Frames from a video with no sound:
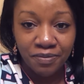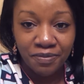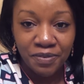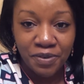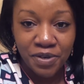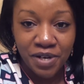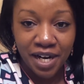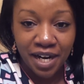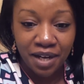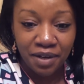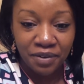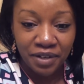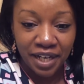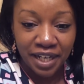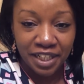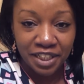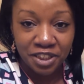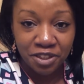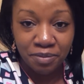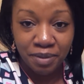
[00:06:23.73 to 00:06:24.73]
for our
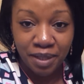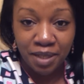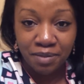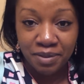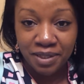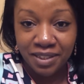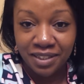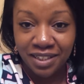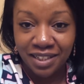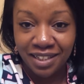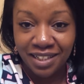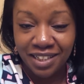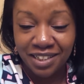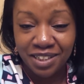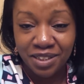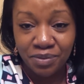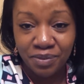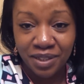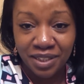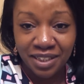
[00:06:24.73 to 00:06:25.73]
angel babies. And I
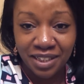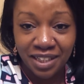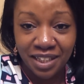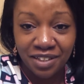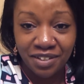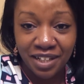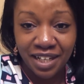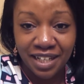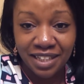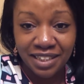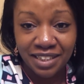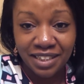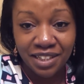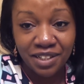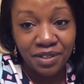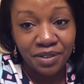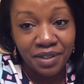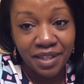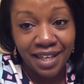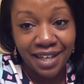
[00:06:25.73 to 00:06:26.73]
just wanted to let you guys
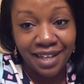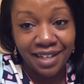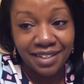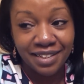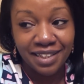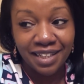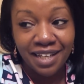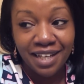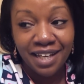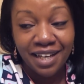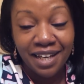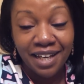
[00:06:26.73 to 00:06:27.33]
know that